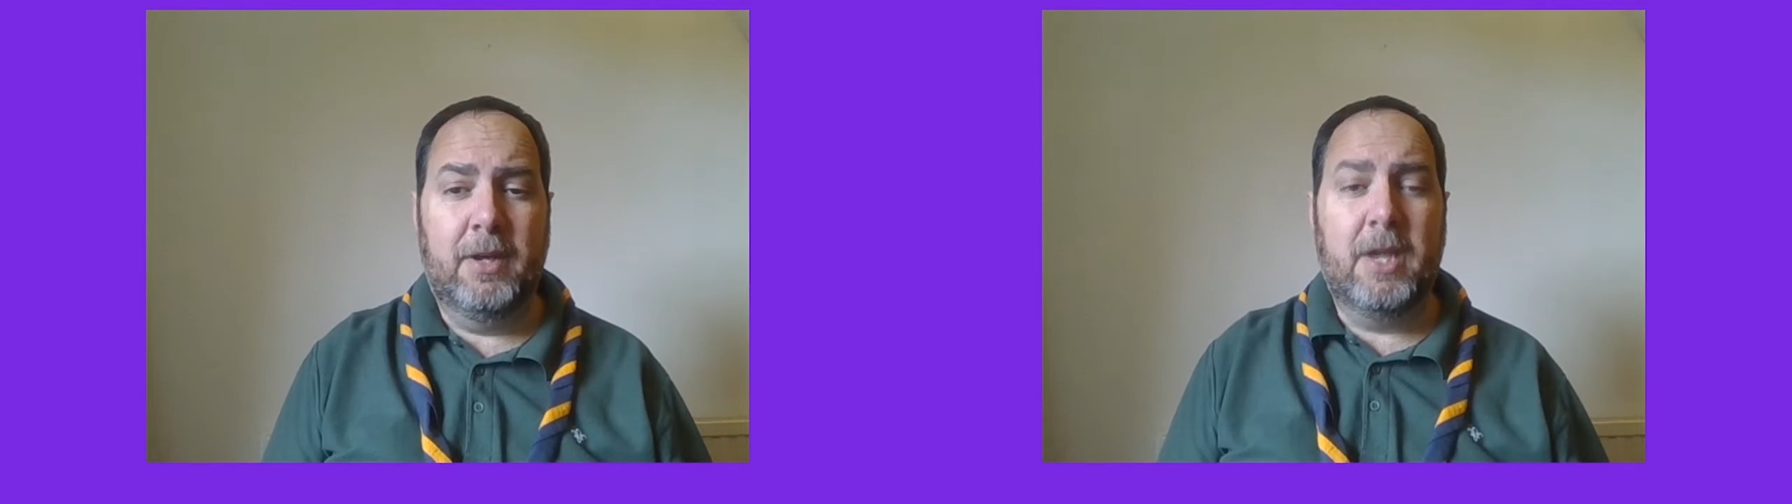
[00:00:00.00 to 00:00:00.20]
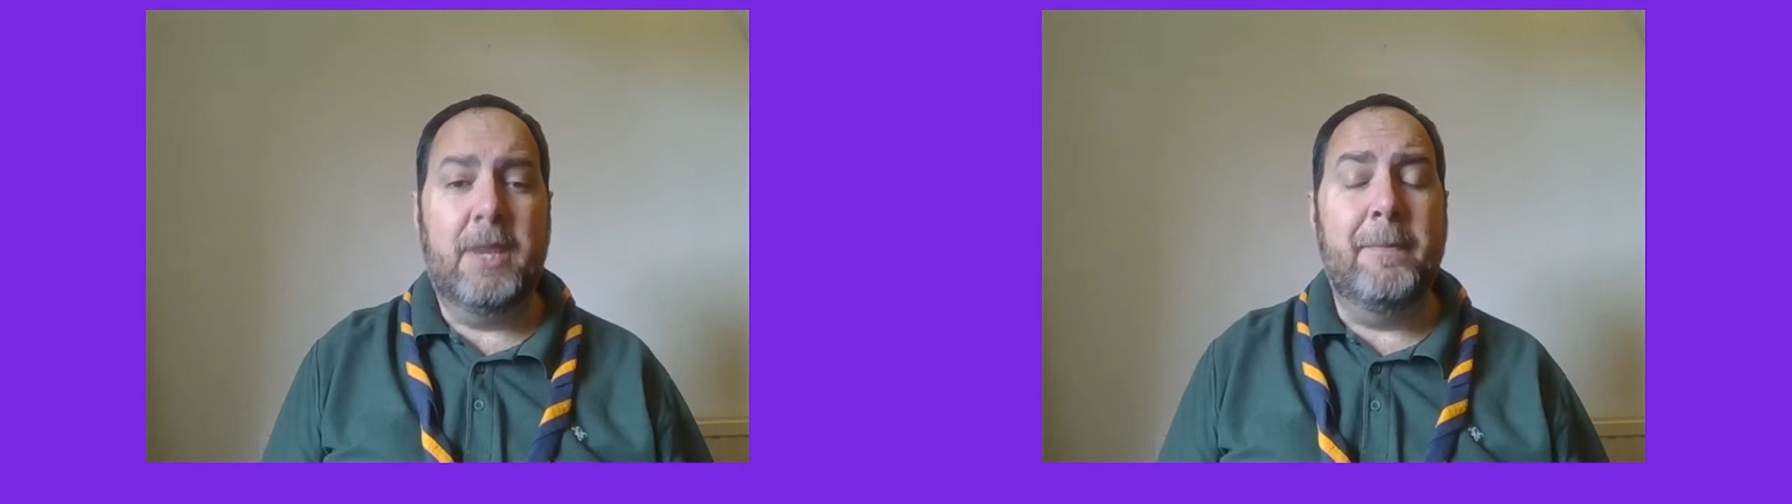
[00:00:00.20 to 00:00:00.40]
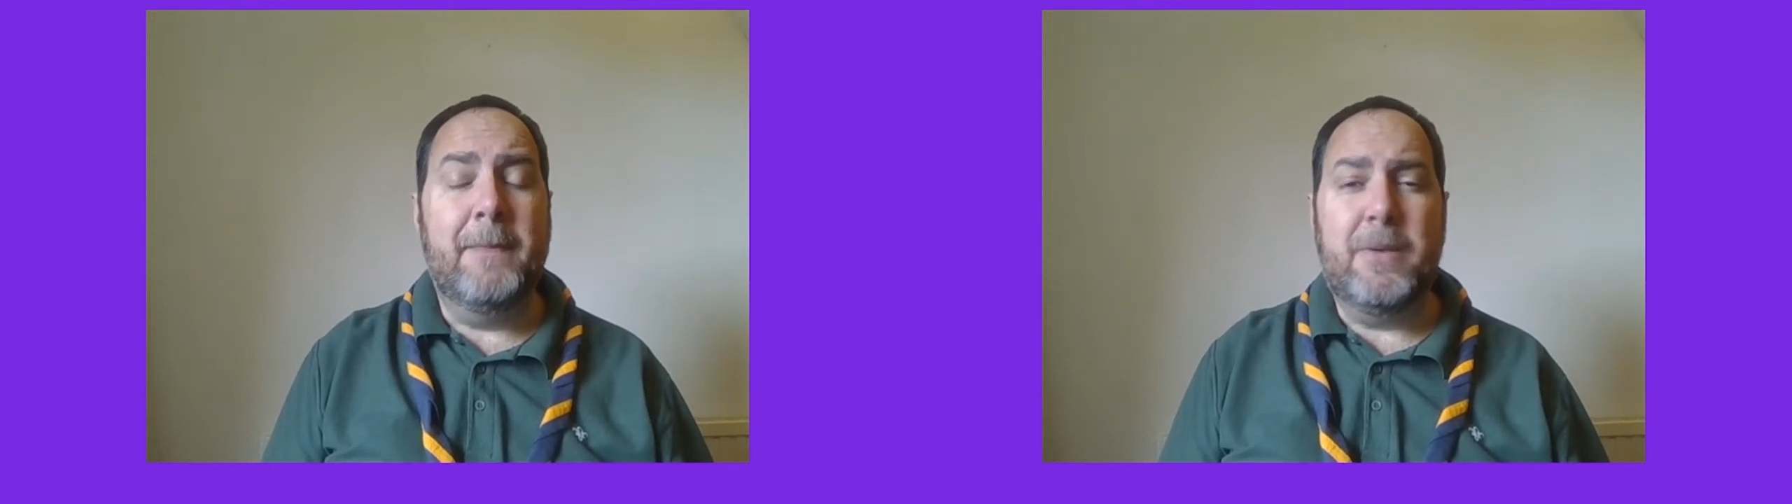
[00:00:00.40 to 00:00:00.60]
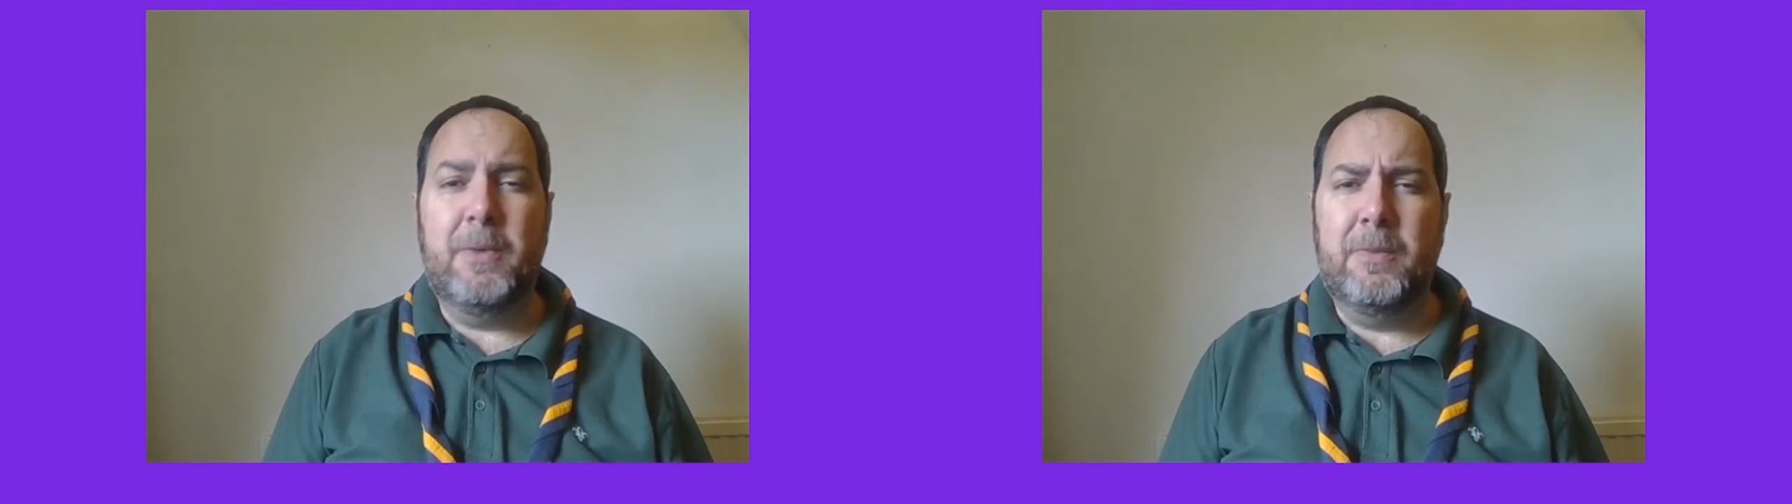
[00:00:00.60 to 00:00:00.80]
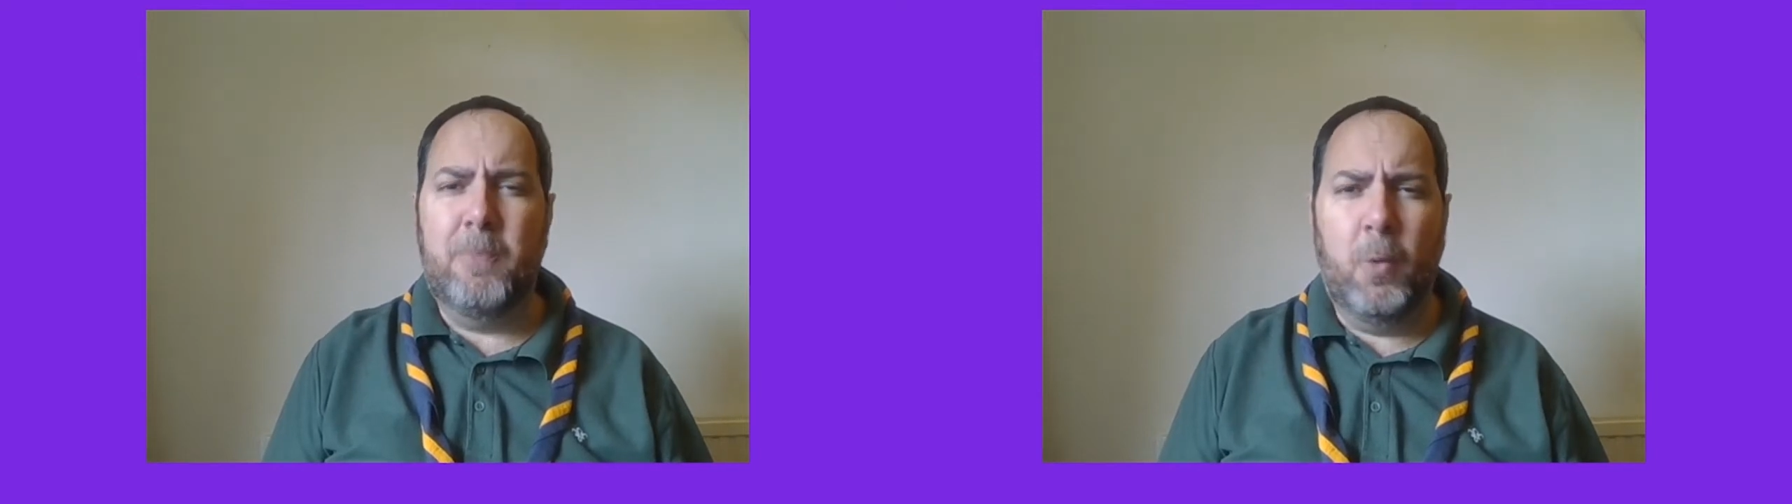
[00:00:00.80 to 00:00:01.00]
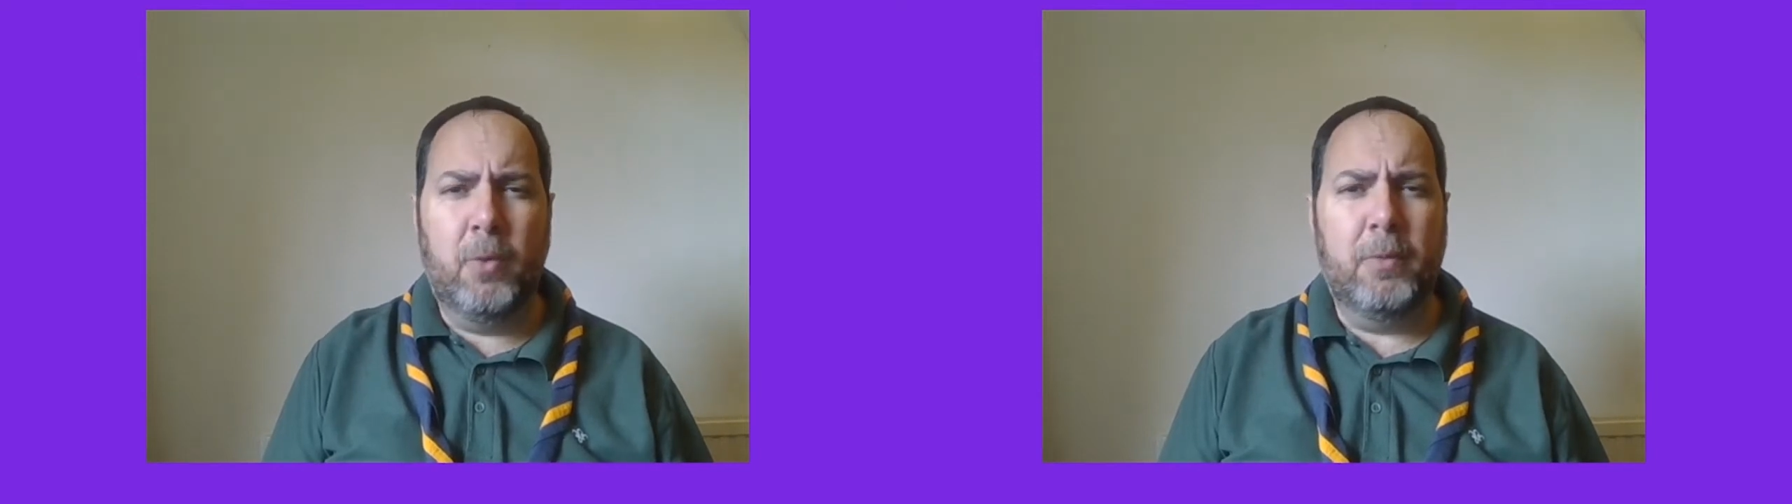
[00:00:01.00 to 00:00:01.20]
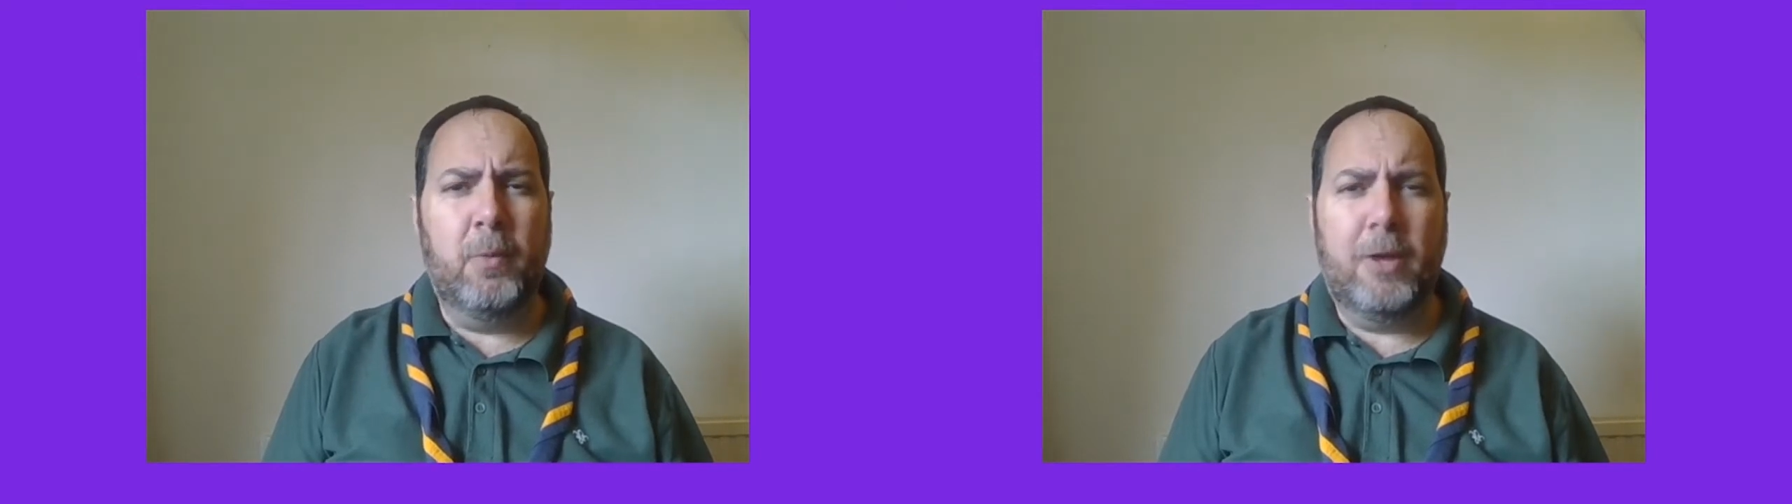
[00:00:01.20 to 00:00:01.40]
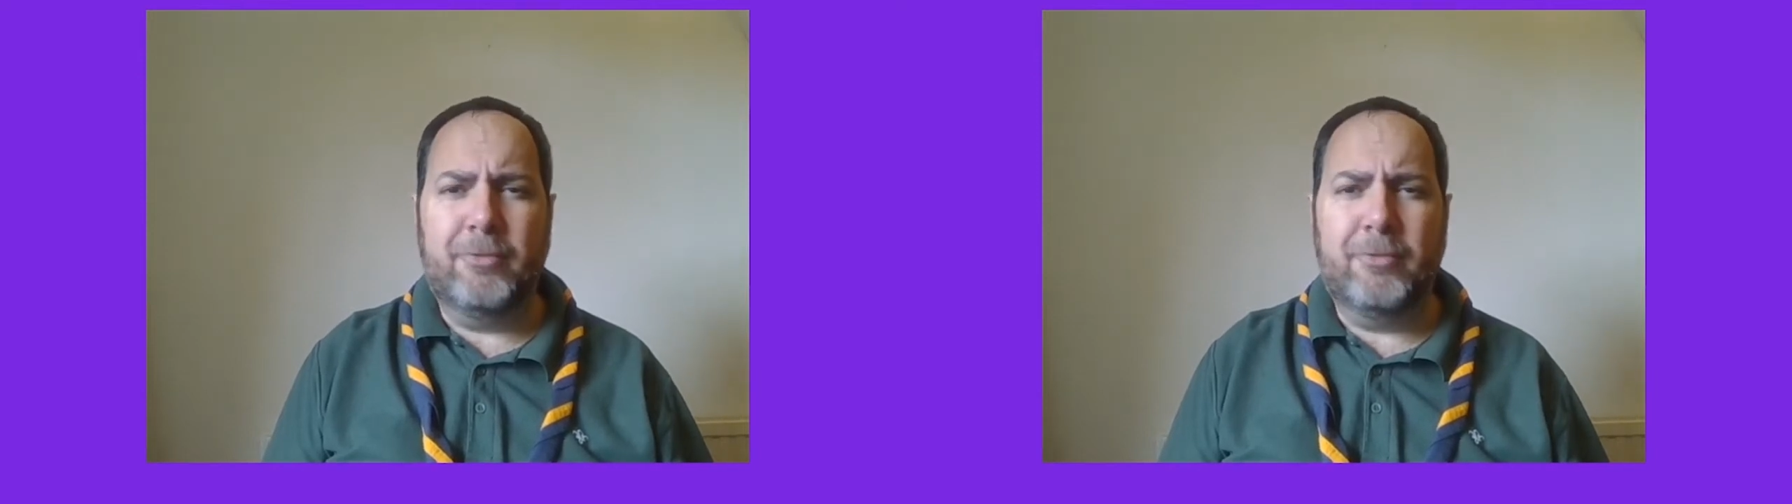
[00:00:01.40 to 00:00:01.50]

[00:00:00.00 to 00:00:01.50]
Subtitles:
can meet with more than one